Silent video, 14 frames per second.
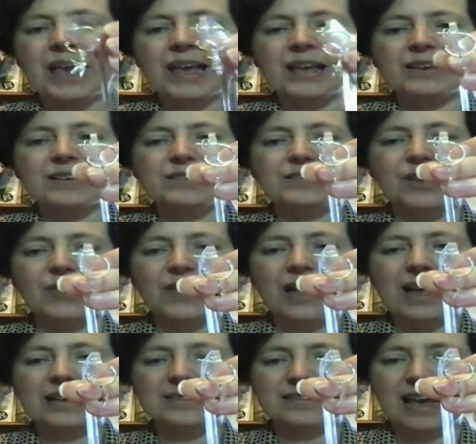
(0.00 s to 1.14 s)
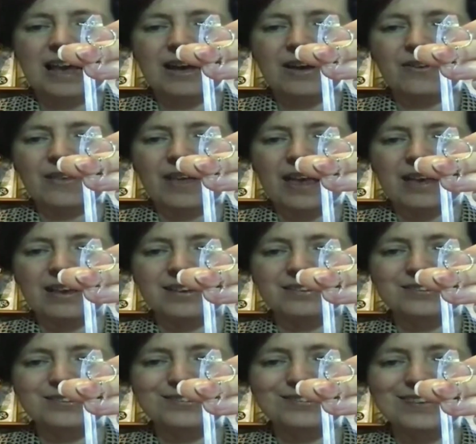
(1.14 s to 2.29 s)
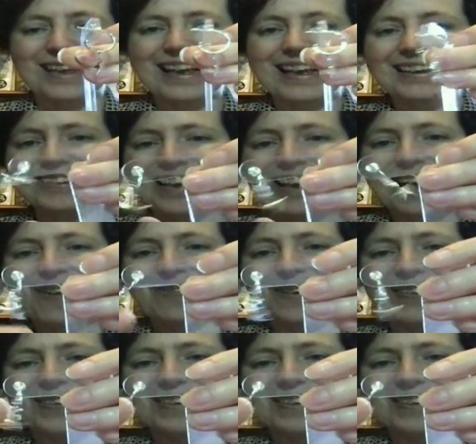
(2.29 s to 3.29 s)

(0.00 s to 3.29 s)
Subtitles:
so that's how they sit, with this